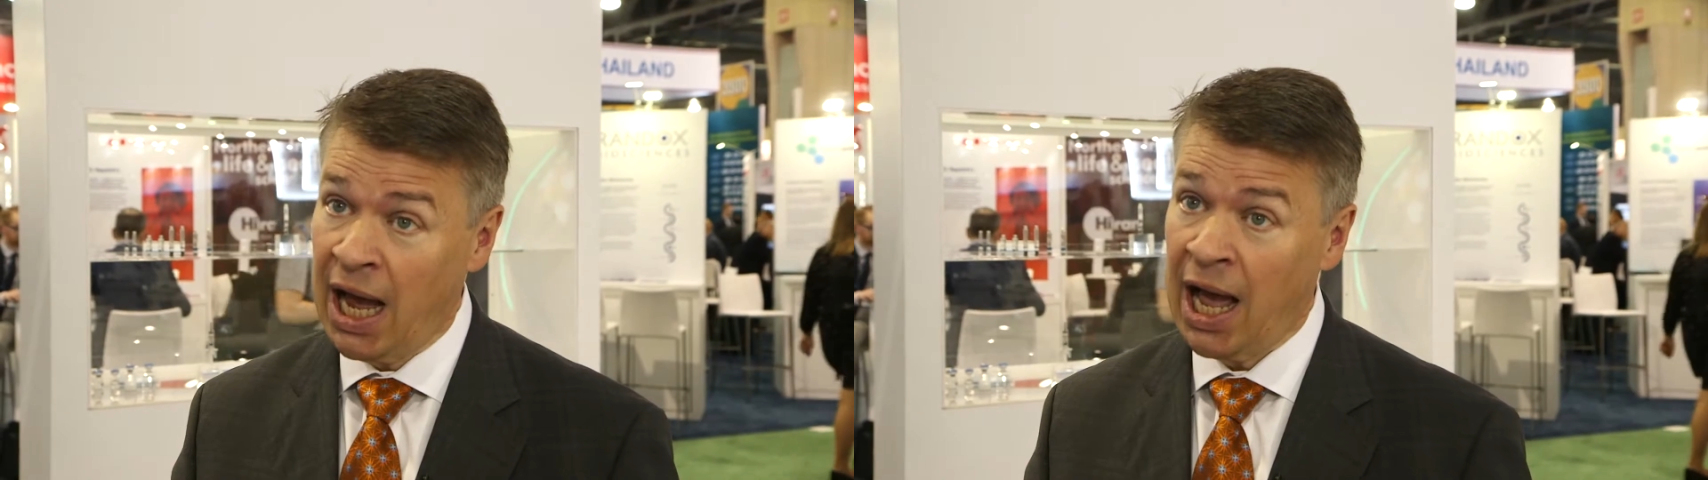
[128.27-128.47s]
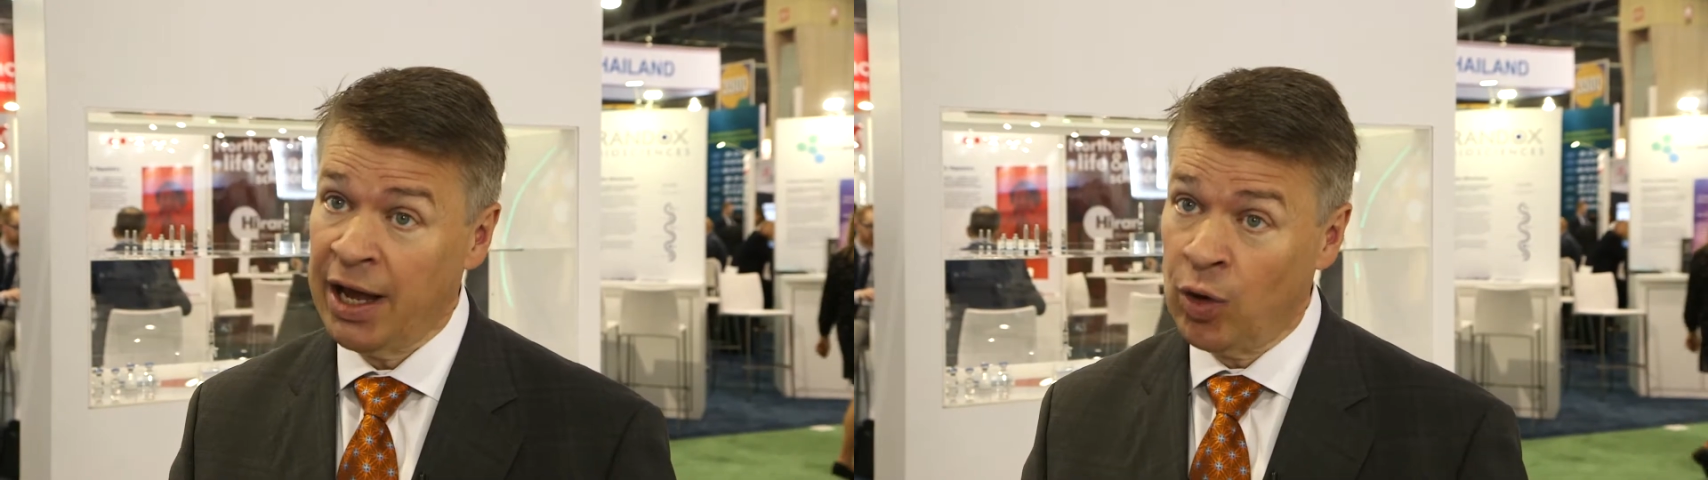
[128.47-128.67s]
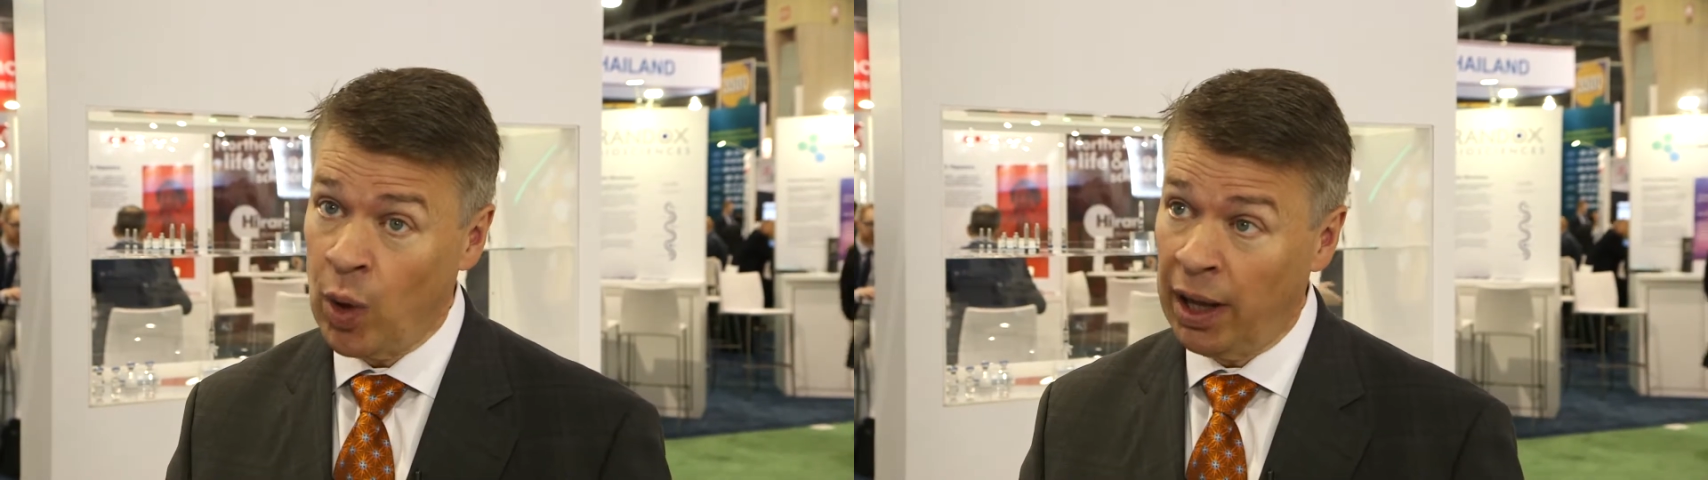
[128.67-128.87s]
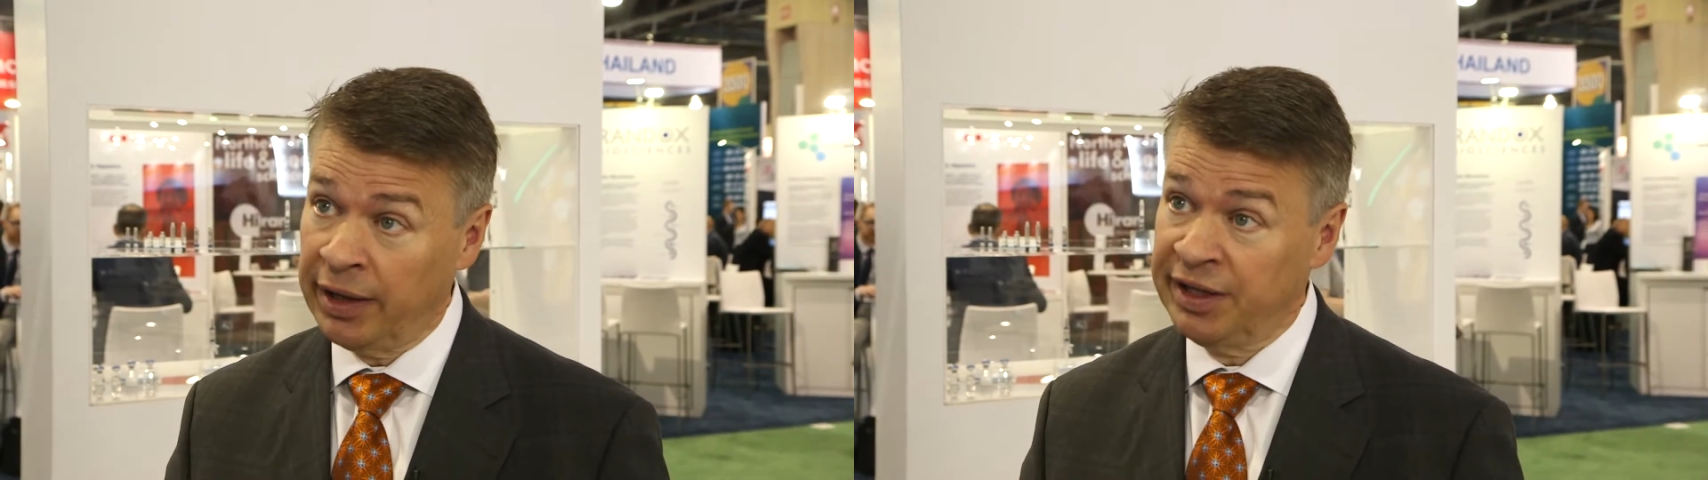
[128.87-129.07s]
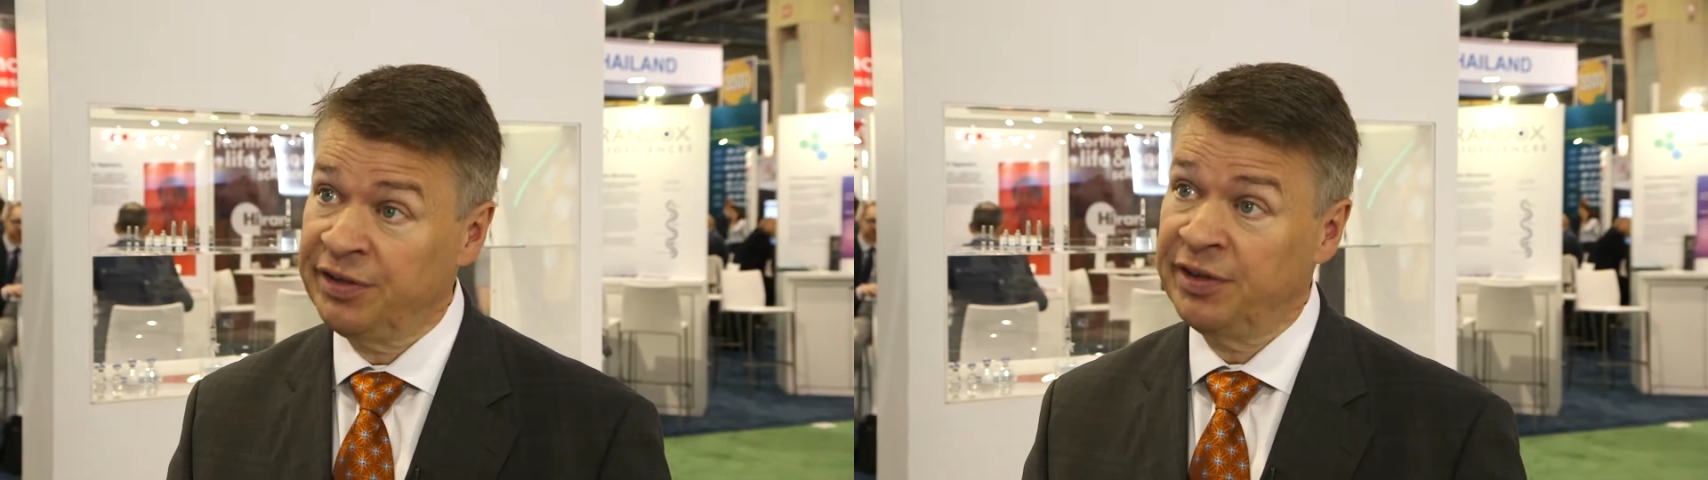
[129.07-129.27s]

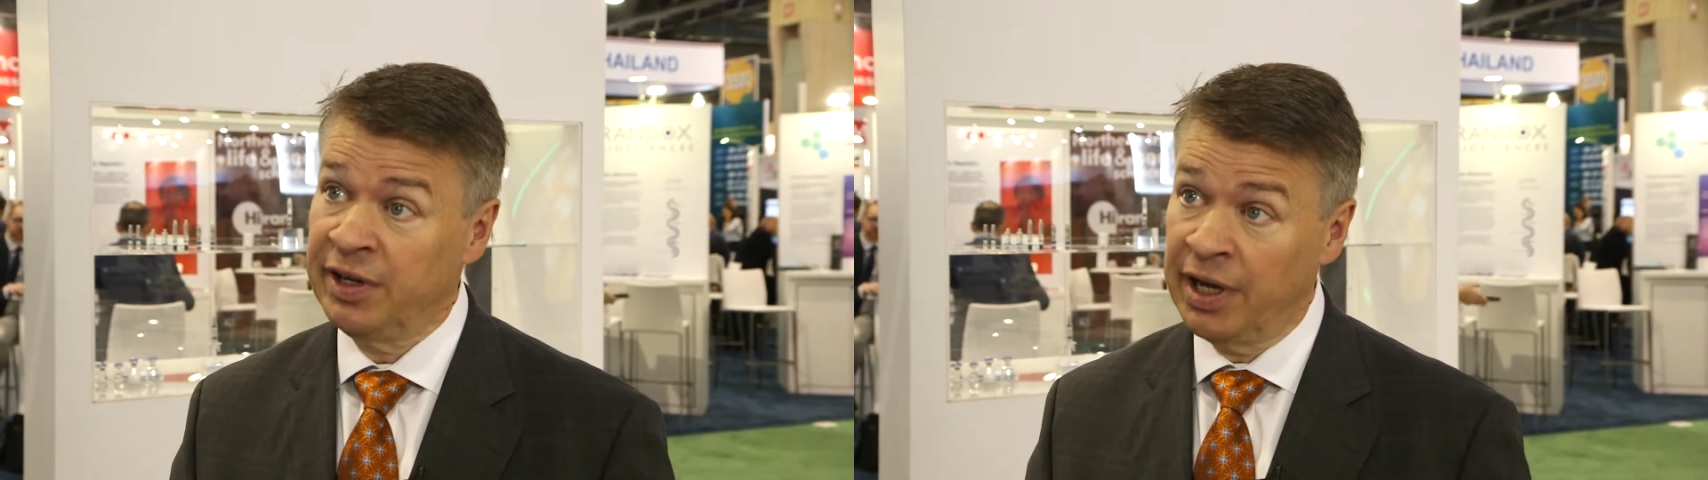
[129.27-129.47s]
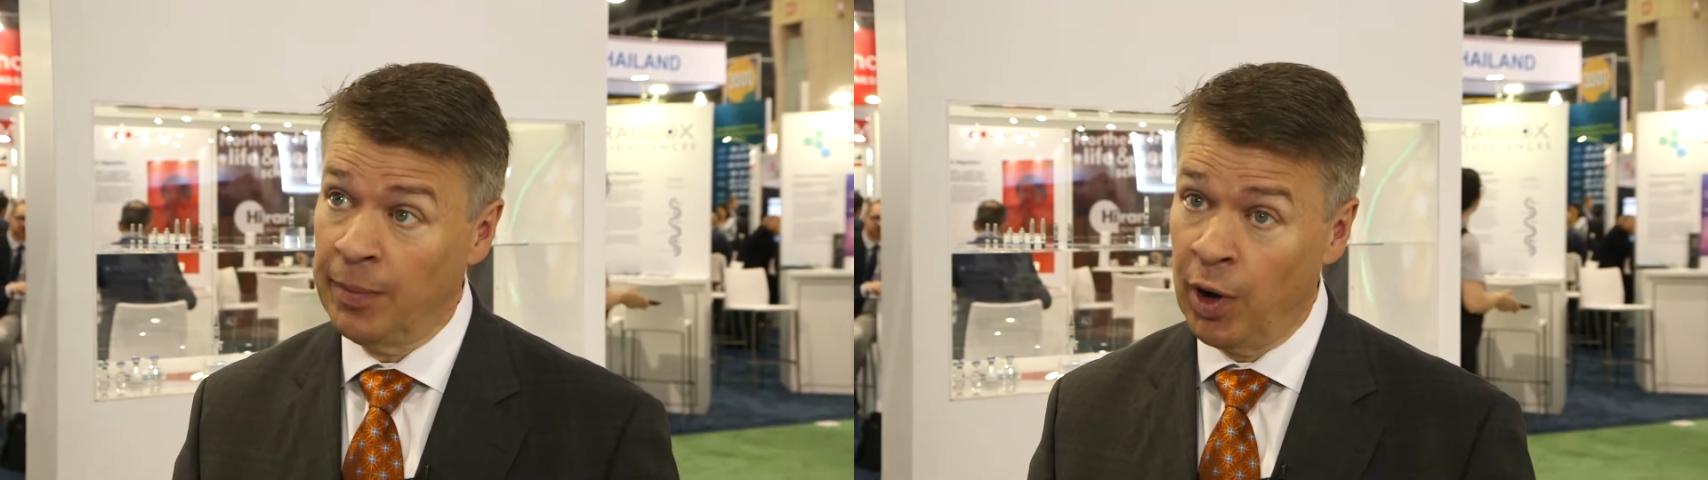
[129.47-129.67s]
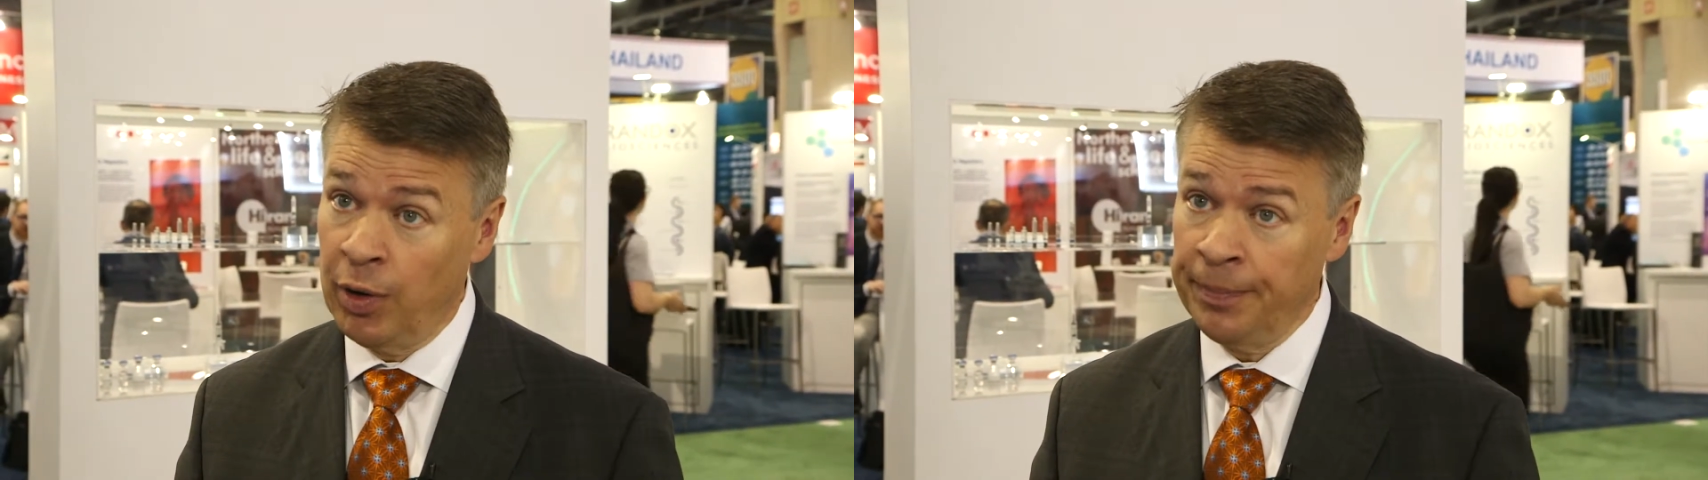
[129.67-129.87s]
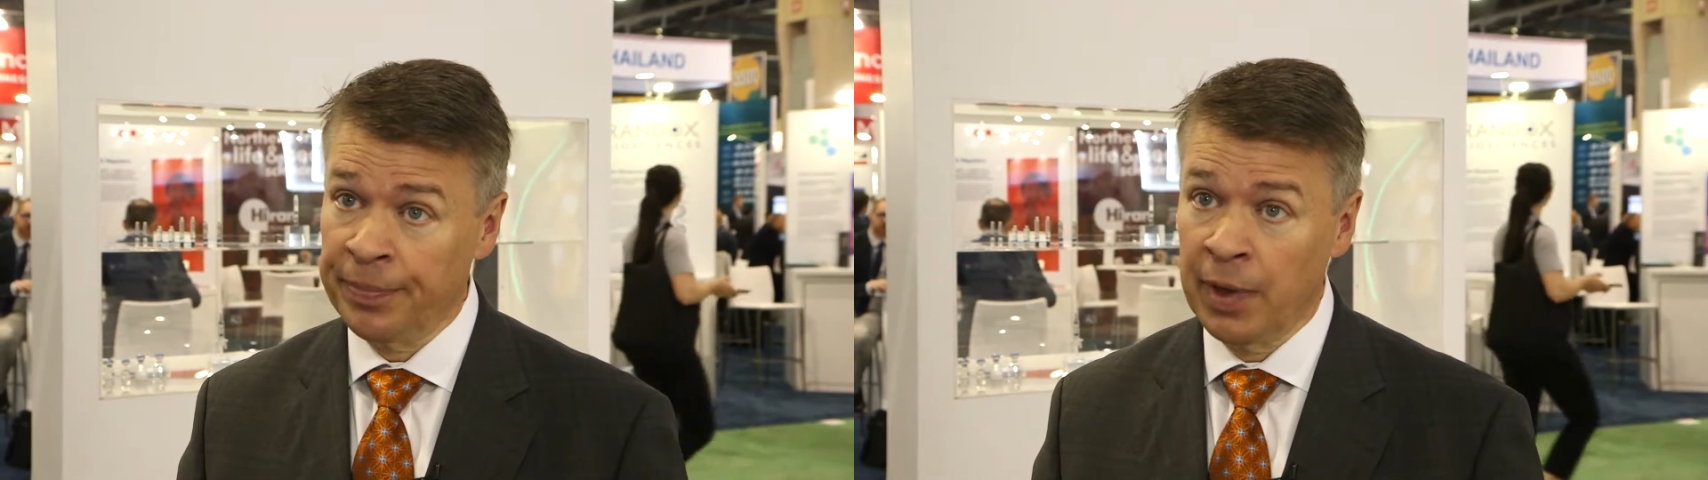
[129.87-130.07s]
high-quality CDMO.